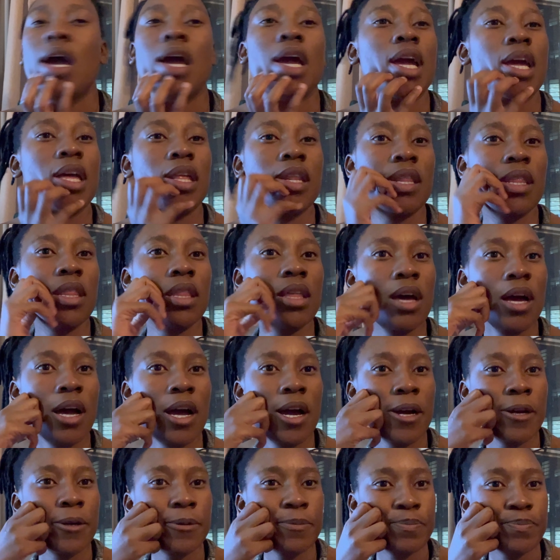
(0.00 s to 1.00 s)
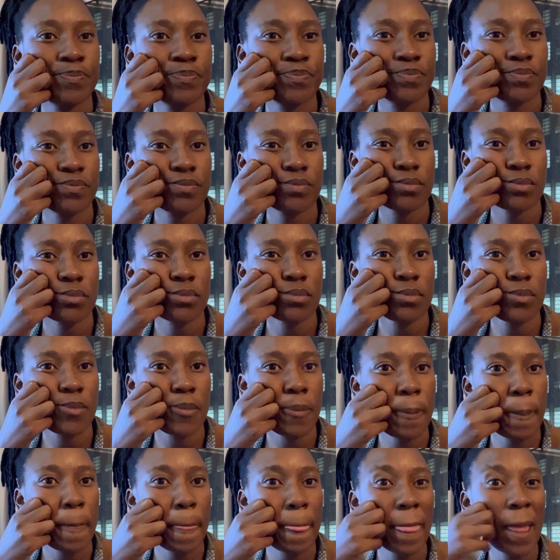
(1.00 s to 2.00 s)
in the
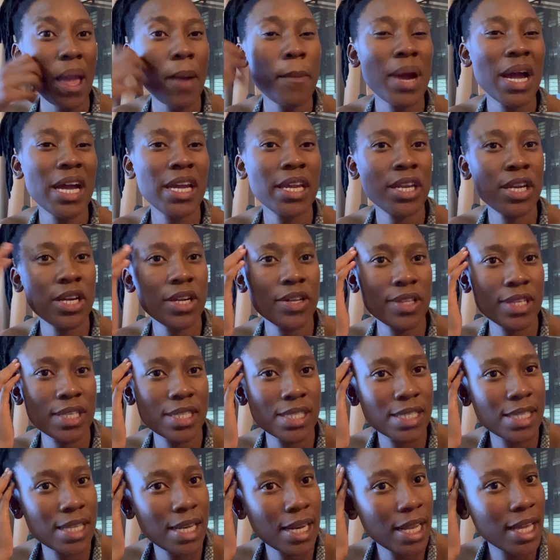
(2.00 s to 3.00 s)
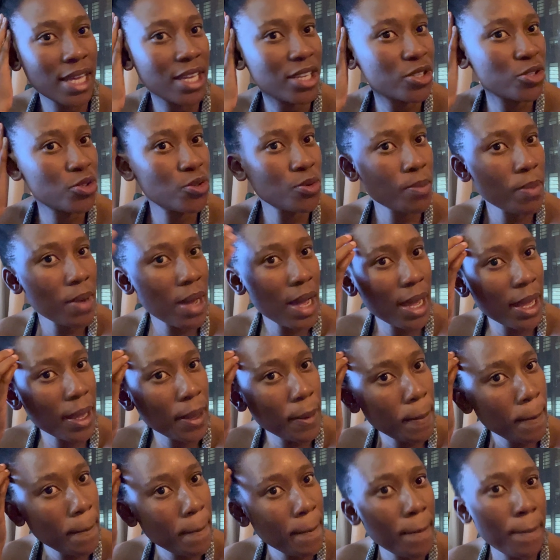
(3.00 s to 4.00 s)
my here this link to my
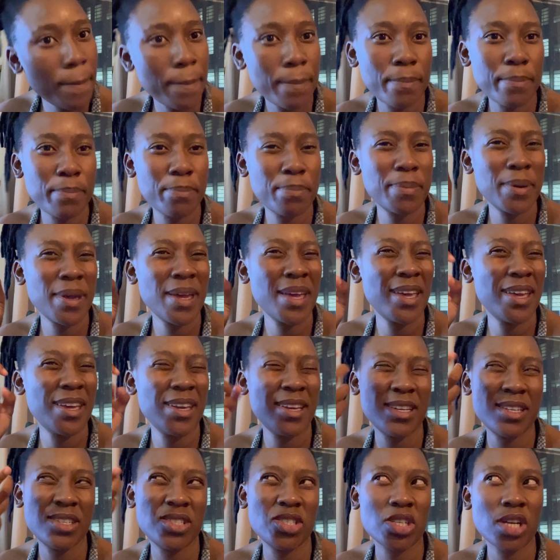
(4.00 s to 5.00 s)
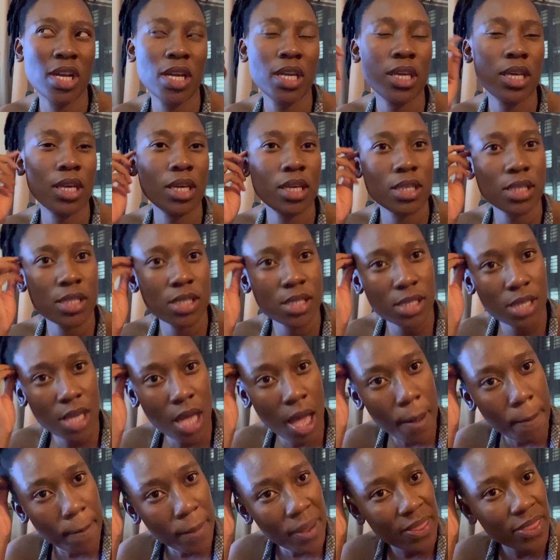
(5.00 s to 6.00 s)
page i guess
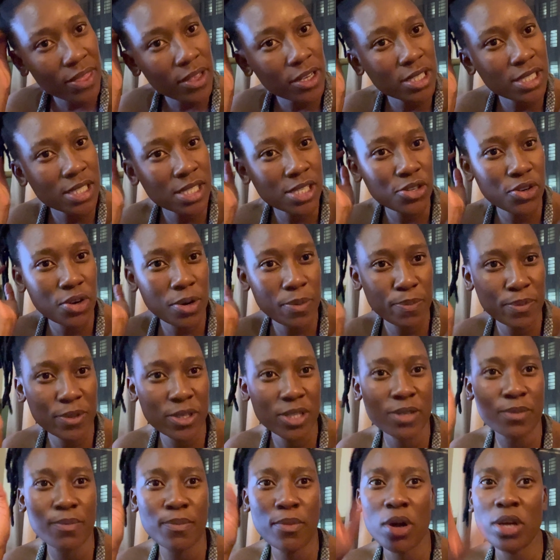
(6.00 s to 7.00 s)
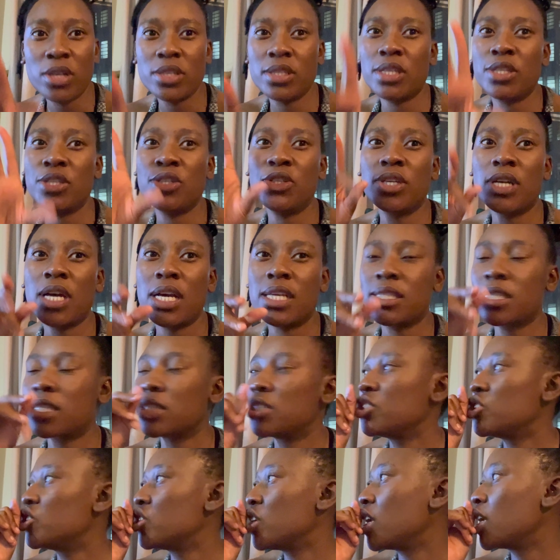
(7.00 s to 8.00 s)
um, in the description box and you guys
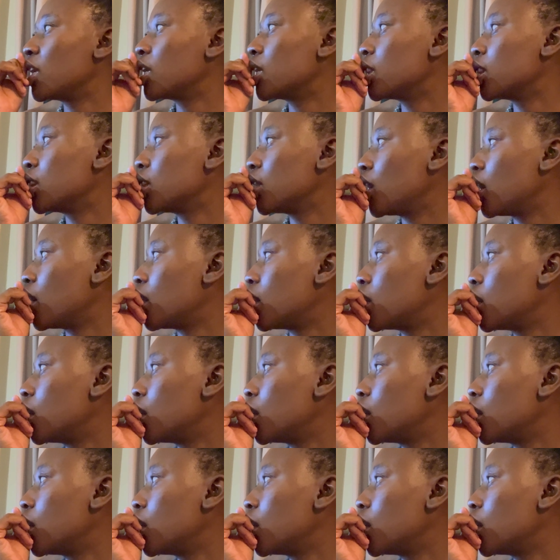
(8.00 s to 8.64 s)
can check it there